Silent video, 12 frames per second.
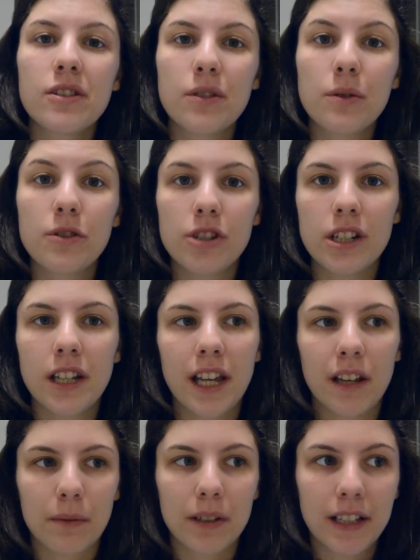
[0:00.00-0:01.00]
so she
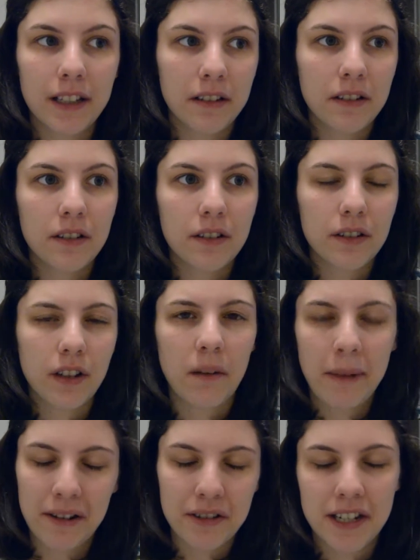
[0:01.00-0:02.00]
can't really
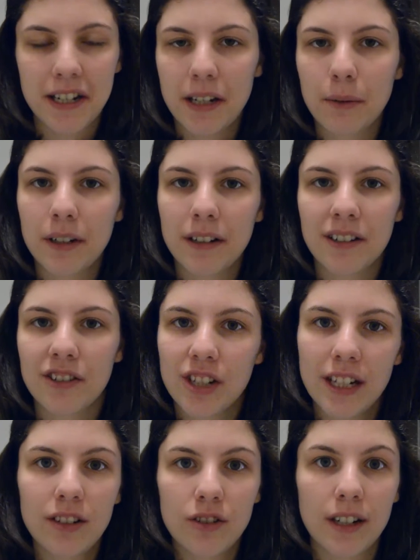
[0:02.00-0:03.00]
come out to anyone she
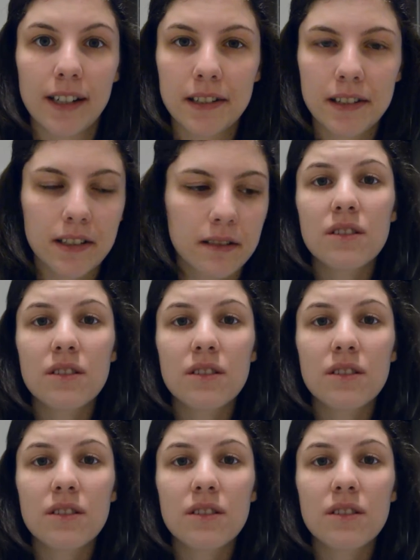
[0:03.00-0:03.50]
can trust.